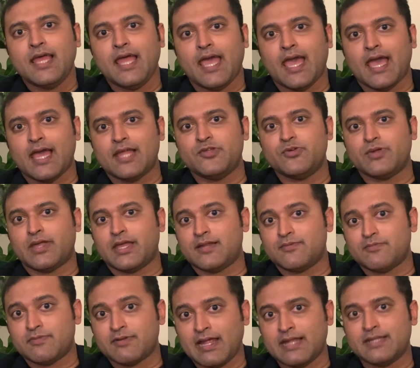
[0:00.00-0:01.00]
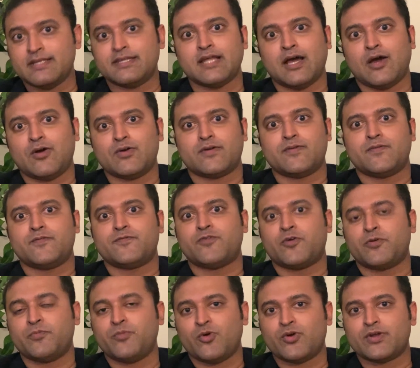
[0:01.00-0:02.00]
and you can rent it out for
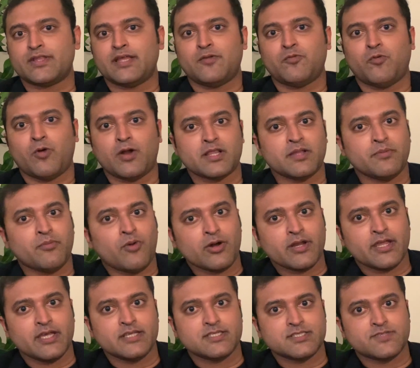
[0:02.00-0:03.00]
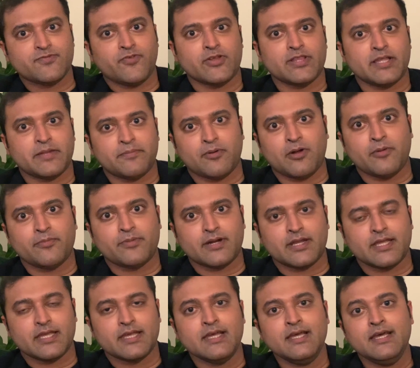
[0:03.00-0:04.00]
more than what the mortgage is for that property.